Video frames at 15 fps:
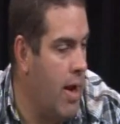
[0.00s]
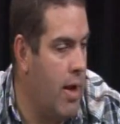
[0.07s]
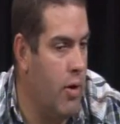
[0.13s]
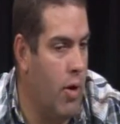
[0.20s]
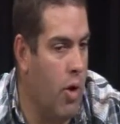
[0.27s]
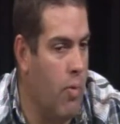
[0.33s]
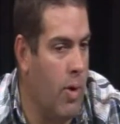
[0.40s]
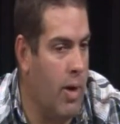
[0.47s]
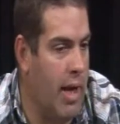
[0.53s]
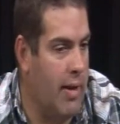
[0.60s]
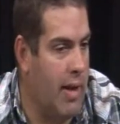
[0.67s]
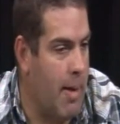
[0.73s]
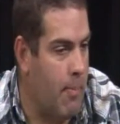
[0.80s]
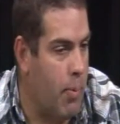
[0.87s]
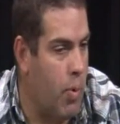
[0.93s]
no one at
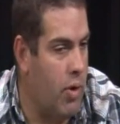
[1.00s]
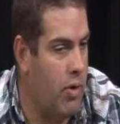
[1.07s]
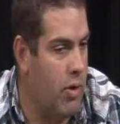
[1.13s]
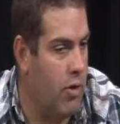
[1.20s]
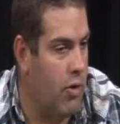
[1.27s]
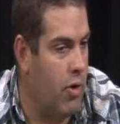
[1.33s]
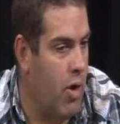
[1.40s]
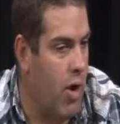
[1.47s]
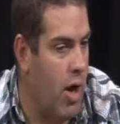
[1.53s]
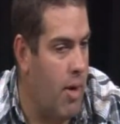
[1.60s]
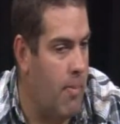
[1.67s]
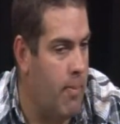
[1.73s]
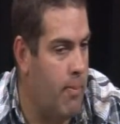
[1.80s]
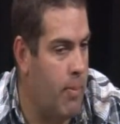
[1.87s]
that point in time,